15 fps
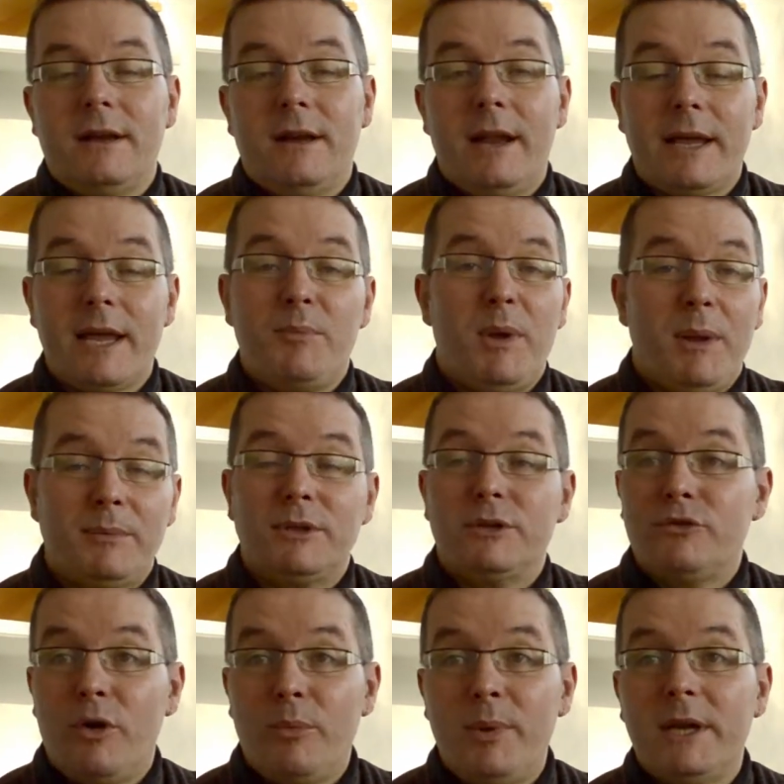and I get people to
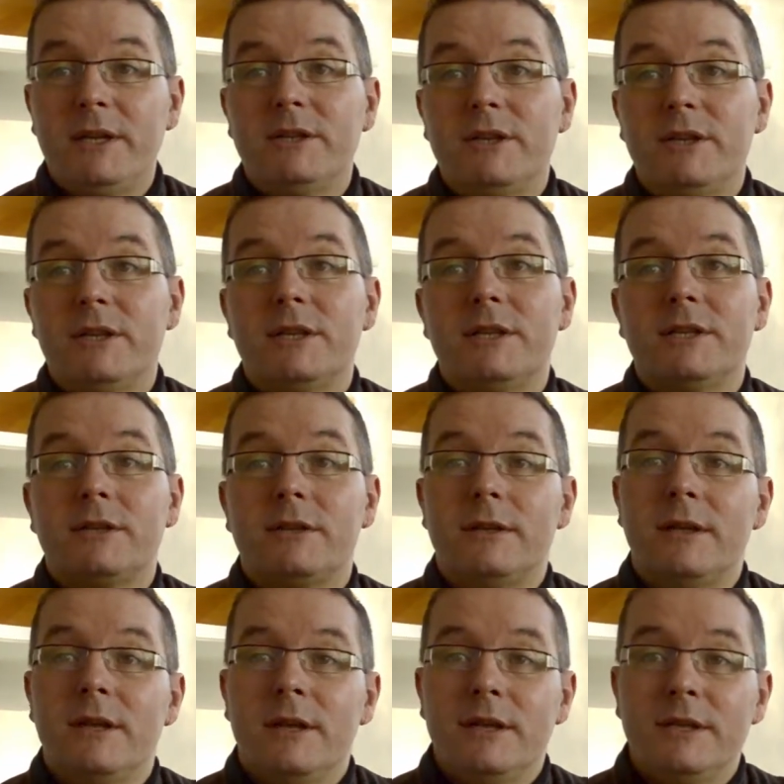draw pictures,
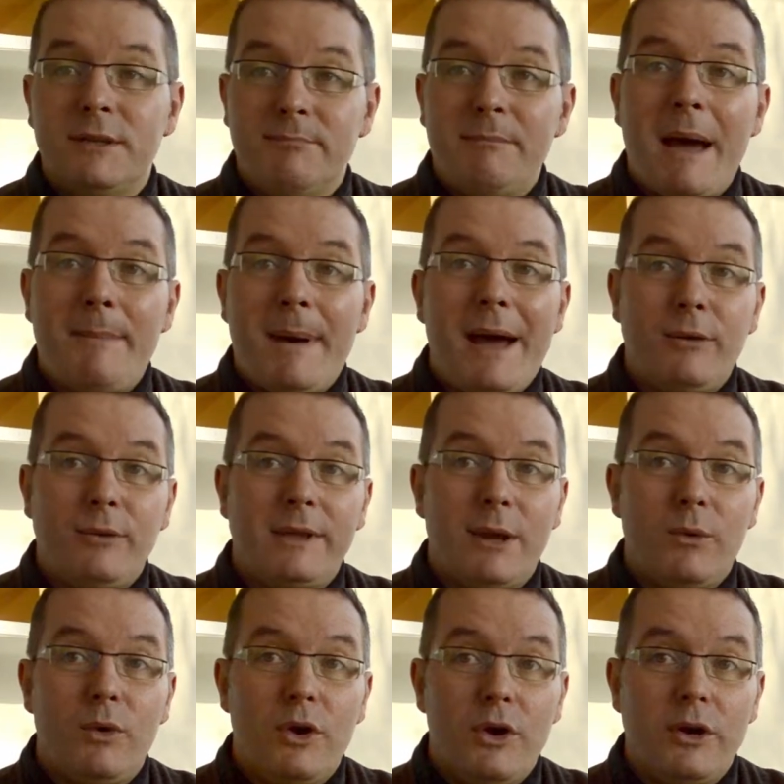to map out their
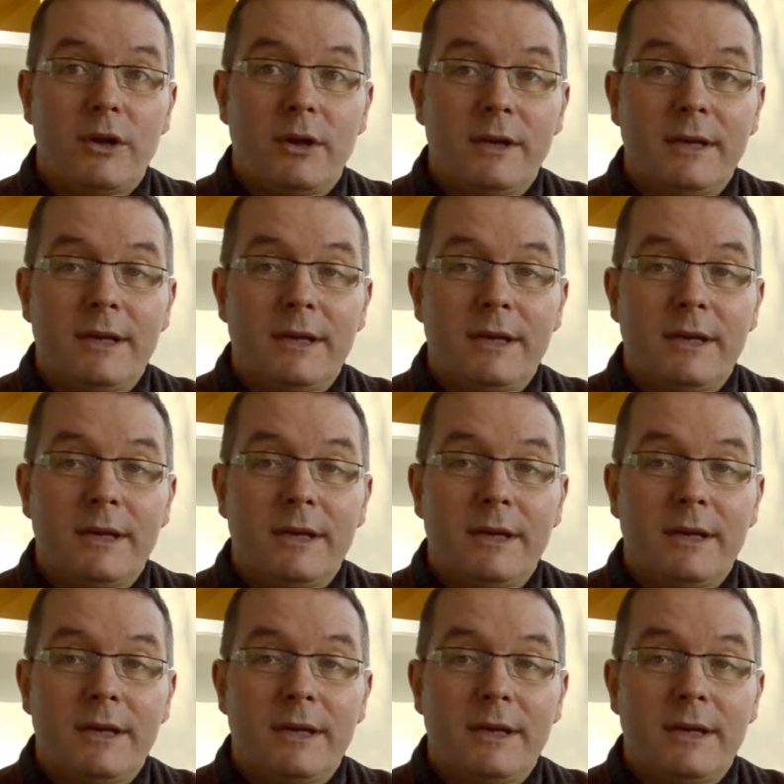work.